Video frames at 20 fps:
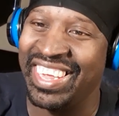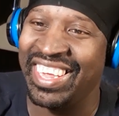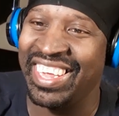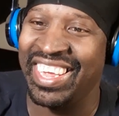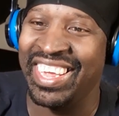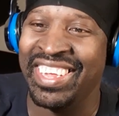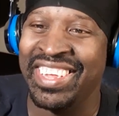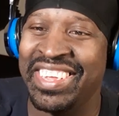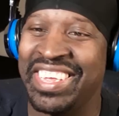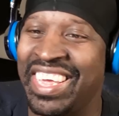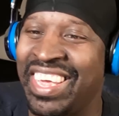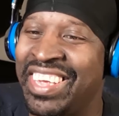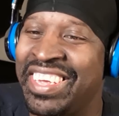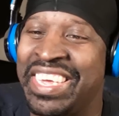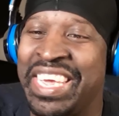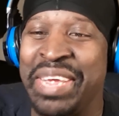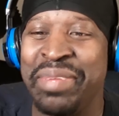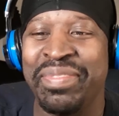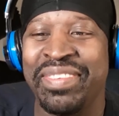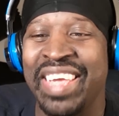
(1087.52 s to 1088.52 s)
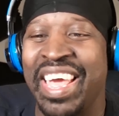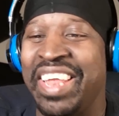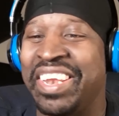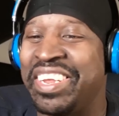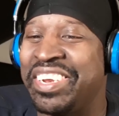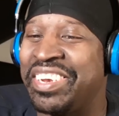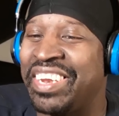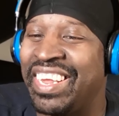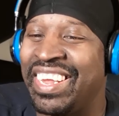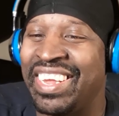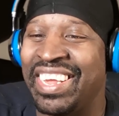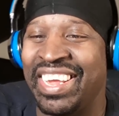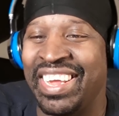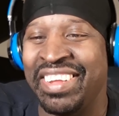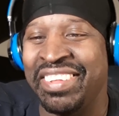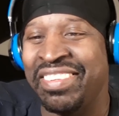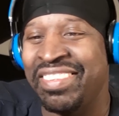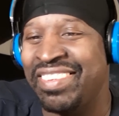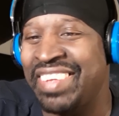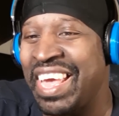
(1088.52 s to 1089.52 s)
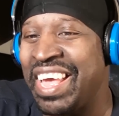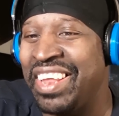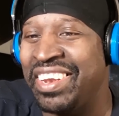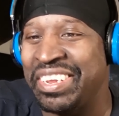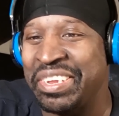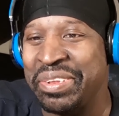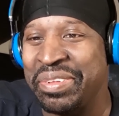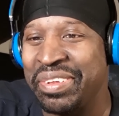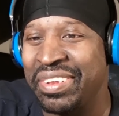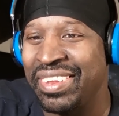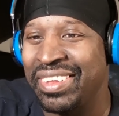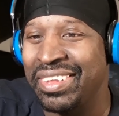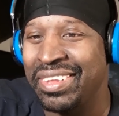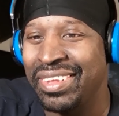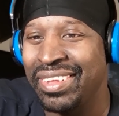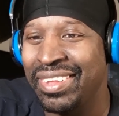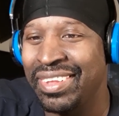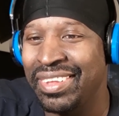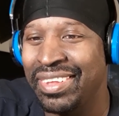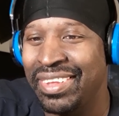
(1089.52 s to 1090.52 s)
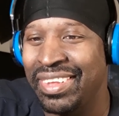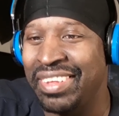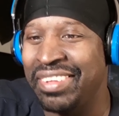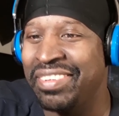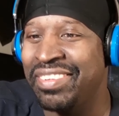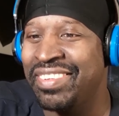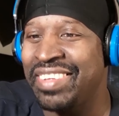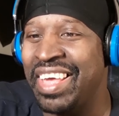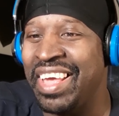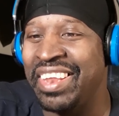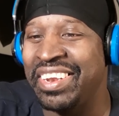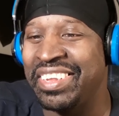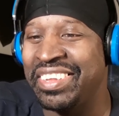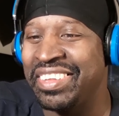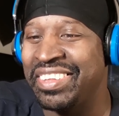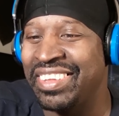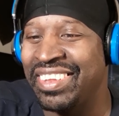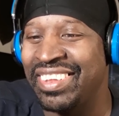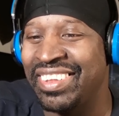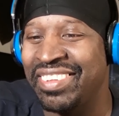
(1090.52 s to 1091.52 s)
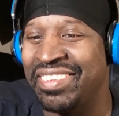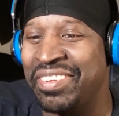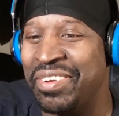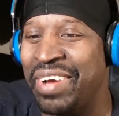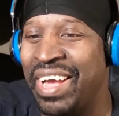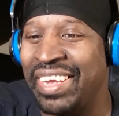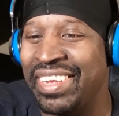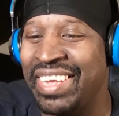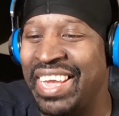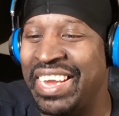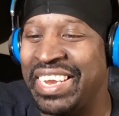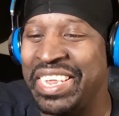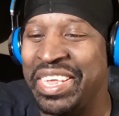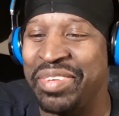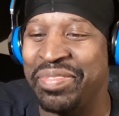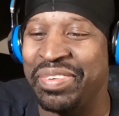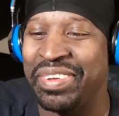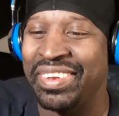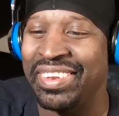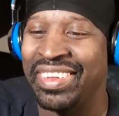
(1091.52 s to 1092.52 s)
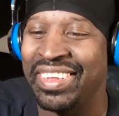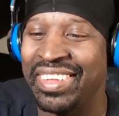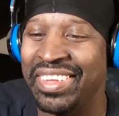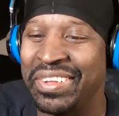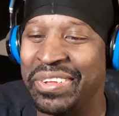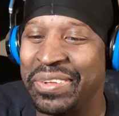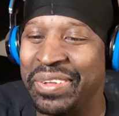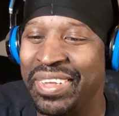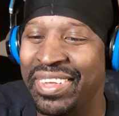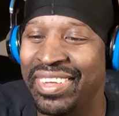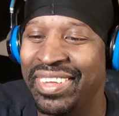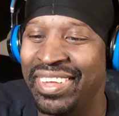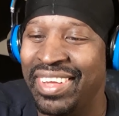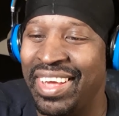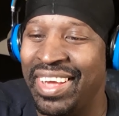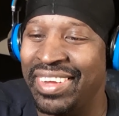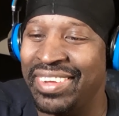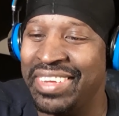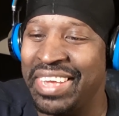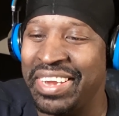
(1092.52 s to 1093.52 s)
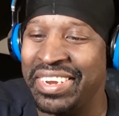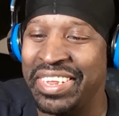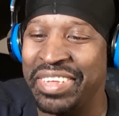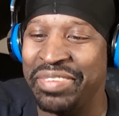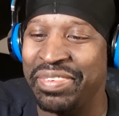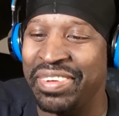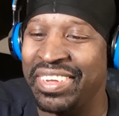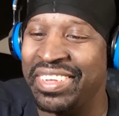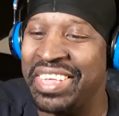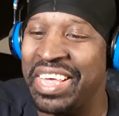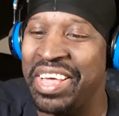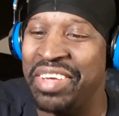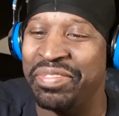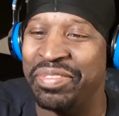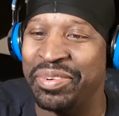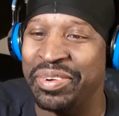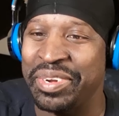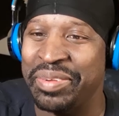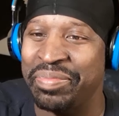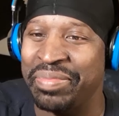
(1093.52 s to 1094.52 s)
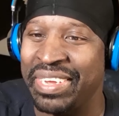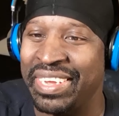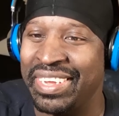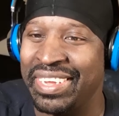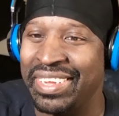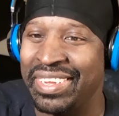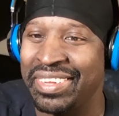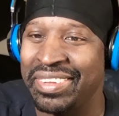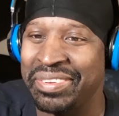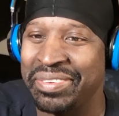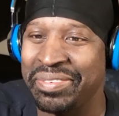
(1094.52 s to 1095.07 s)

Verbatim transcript: it it keep telling it, it's telling, it's telling. So I can't even I can't even cover it, man.